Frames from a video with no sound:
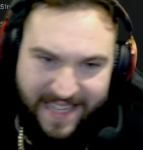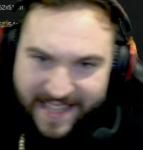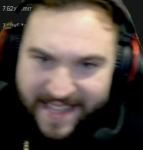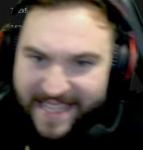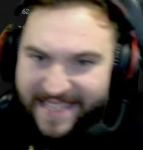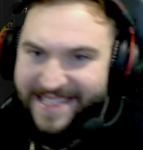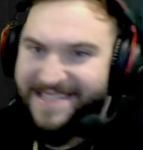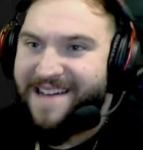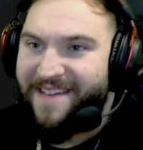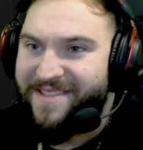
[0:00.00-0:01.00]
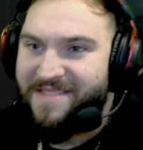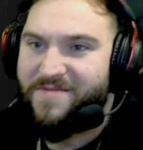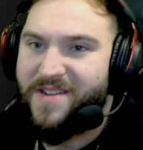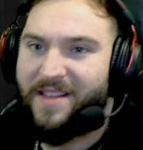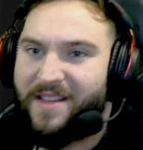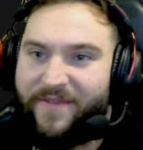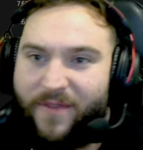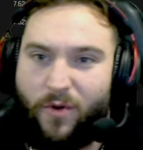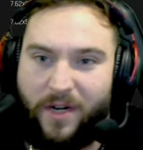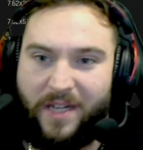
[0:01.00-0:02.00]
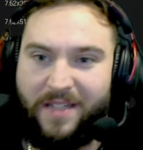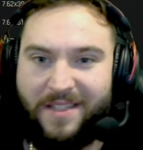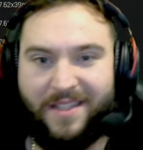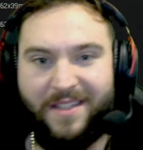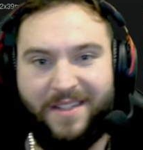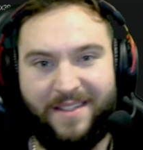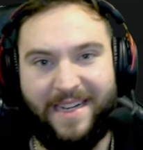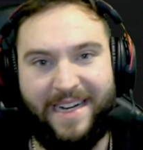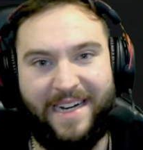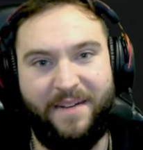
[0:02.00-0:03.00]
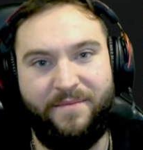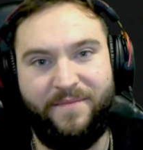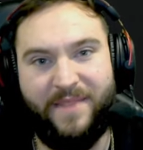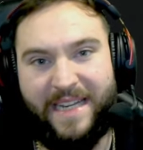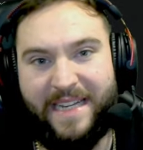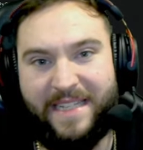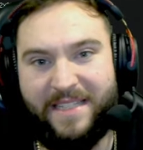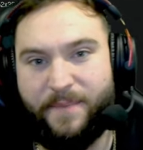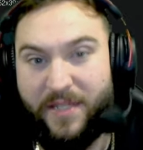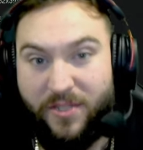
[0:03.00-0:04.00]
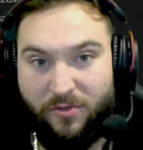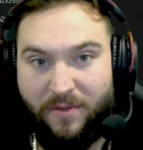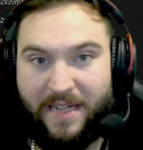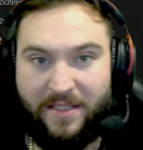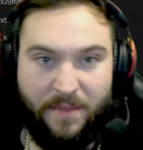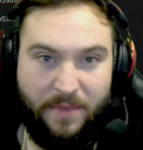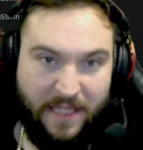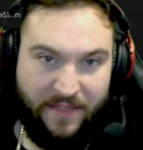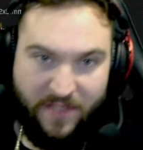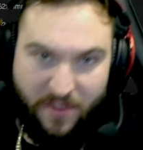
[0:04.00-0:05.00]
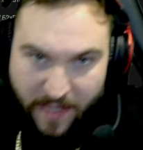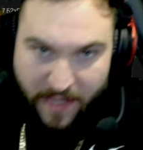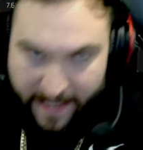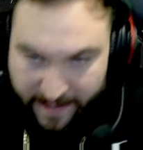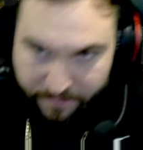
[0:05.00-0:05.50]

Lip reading: there's nothing really for it. It is a pistol round, I believe, this one here.